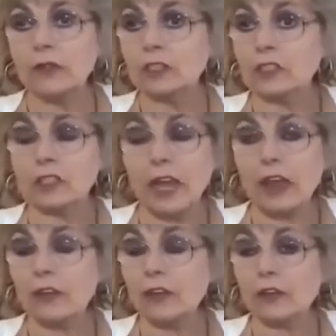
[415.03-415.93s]
This is
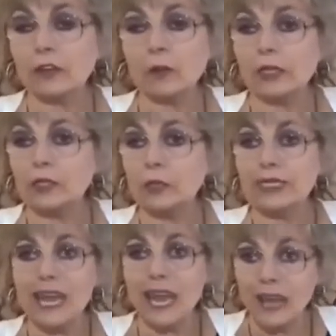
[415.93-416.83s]
how they're going to